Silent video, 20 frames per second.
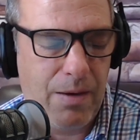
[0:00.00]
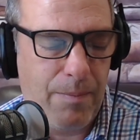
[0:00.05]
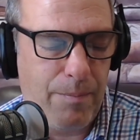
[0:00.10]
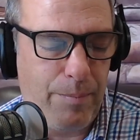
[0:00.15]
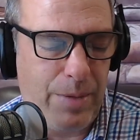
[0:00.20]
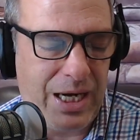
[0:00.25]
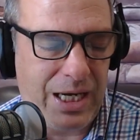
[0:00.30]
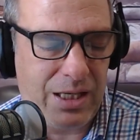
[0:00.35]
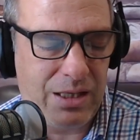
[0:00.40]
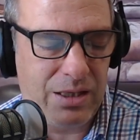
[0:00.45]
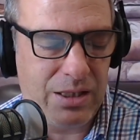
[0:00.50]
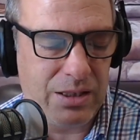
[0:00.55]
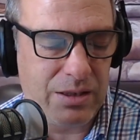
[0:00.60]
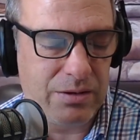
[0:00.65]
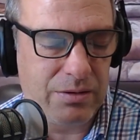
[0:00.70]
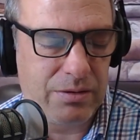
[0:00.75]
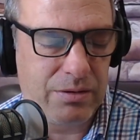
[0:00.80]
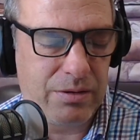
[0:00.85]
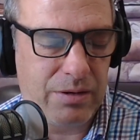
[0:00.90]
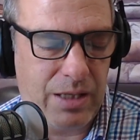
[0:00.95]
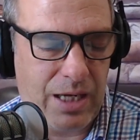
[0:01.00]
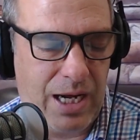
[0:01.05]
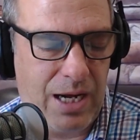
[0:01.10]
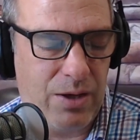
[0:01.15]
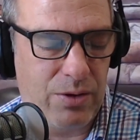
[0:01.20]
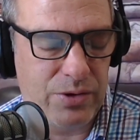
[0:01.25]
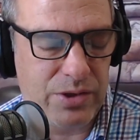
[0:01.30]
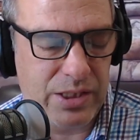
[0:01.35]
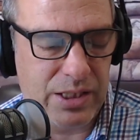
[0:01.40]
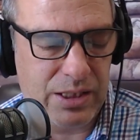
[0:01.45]
make the
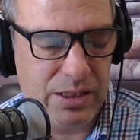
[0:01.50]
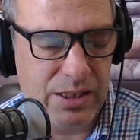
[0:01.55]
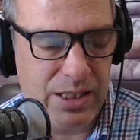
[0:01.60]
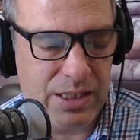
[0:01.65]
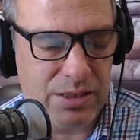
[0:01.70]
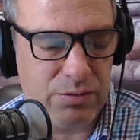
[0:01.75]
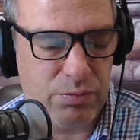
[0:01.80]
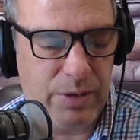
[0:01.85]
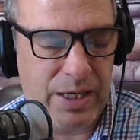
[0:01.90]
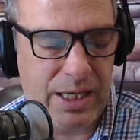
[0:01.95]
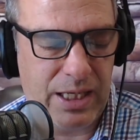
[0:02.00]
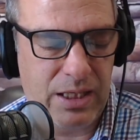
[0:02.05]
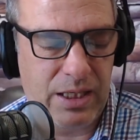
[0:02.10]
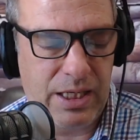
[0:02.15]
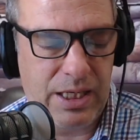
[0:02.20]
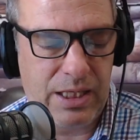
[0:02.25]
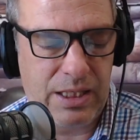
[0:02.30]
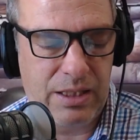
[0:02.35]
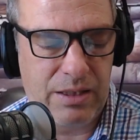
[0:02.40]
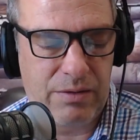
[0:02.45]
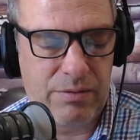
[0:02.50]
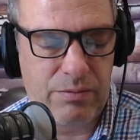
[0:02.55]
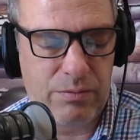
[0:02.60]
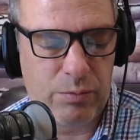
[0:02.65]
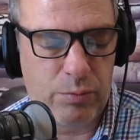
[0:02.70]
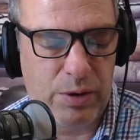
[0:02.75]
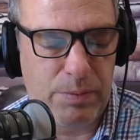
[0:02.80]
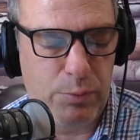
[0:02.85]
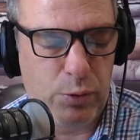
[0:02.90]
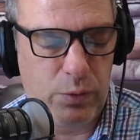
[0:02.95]
housing less regulated,
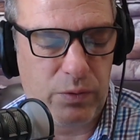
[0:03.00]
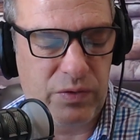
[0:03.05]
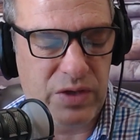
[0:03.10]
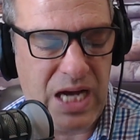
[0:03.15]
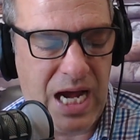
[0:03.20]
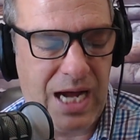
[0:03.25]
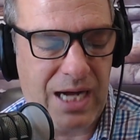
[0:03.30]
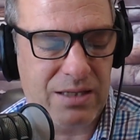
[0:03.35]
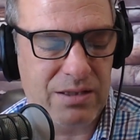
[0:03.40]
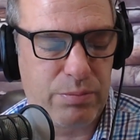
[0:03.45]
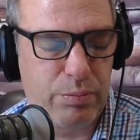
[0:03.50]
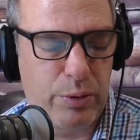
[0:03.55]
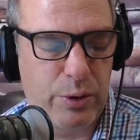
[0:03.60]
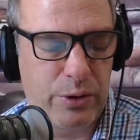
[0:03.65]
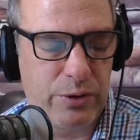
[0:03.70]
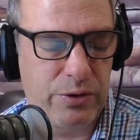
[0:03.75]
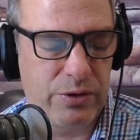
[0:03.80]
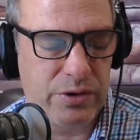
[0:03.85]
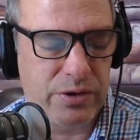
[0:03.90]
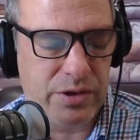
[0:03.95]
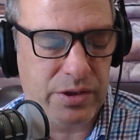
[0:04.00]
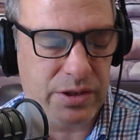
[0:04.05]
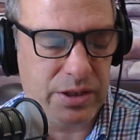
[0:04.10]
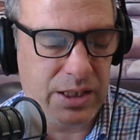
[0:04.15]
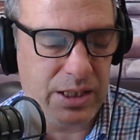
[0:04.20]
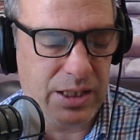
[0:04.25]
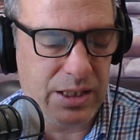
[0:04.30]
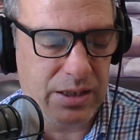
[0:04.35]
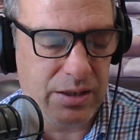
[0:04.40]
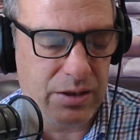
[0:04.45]
remove tax burdens,
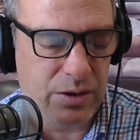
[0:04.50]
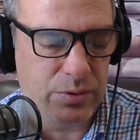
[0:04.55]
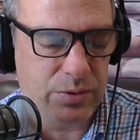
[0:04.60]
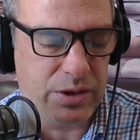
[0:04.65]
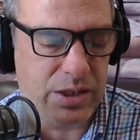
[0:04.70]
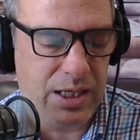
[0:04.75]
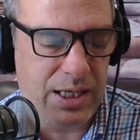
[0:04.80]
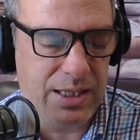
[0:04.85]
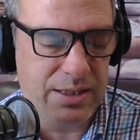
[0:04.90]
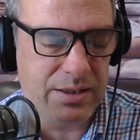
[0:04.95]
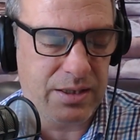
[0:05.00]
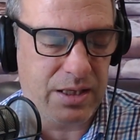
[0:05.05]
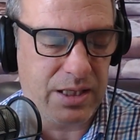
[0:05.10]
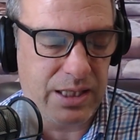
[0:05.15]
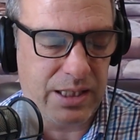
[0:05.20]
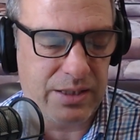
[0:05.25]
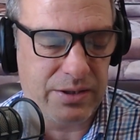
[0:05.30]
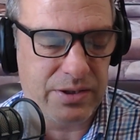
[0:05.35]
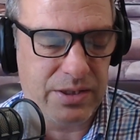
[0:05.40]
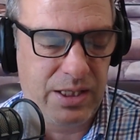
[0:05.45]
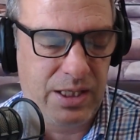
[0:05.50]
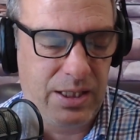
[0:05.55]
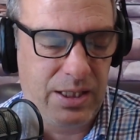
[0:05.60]
those kinds of things.